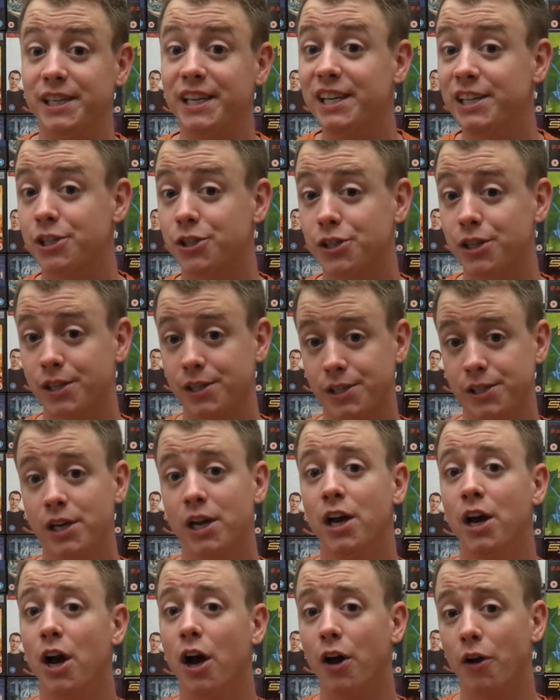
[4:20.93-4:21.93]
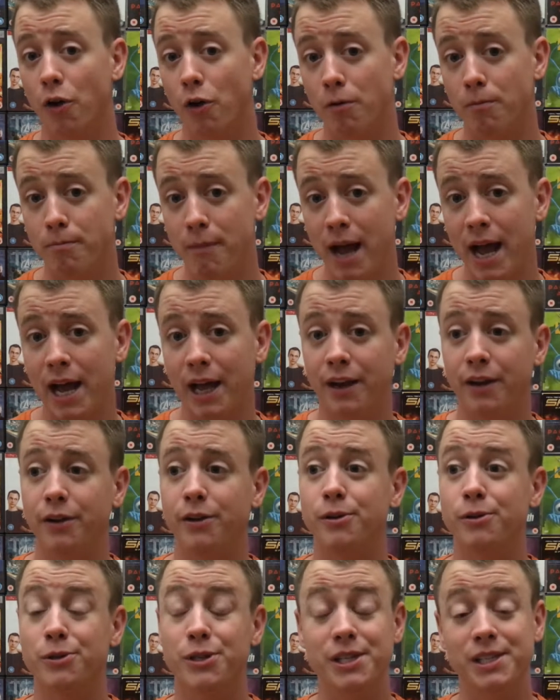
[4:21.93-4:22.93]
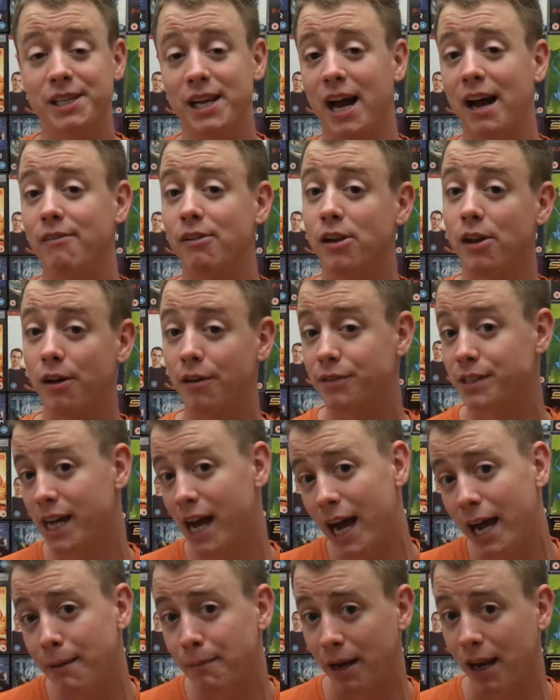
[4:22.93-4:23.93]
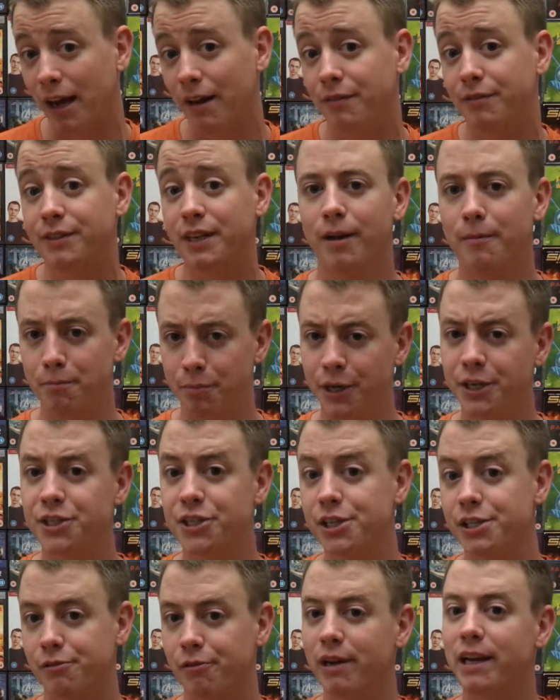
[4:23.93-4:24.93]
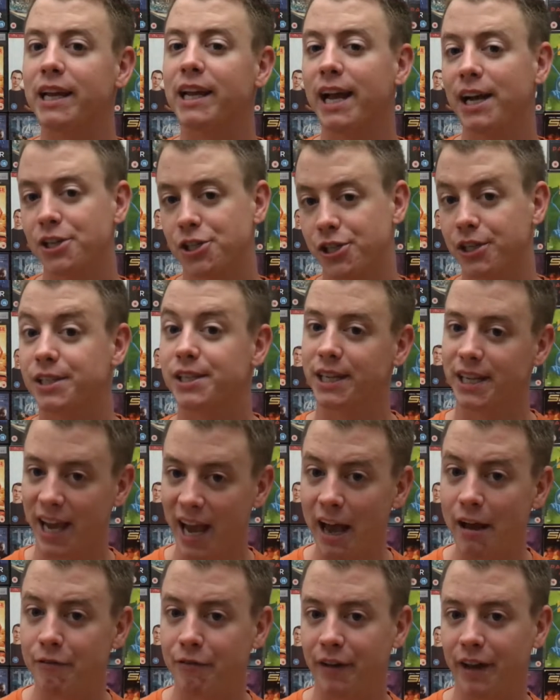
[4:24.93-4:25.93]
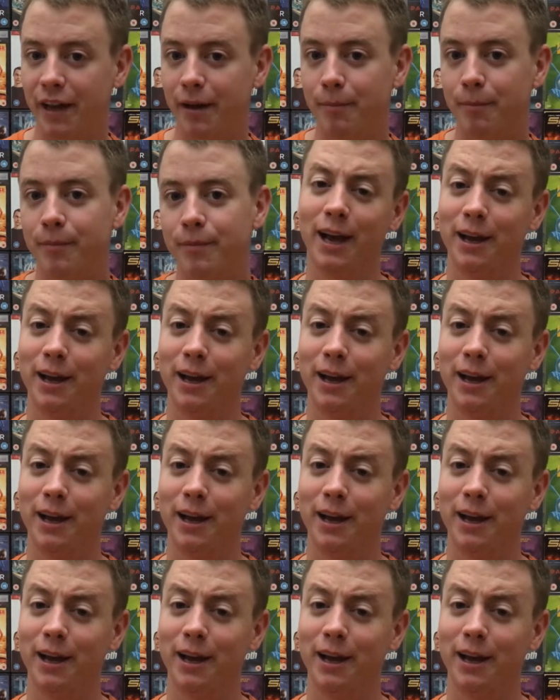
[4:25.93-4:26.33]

he is just an old man who doesn't have a lot of time left, and Bridges really gets you to care for him.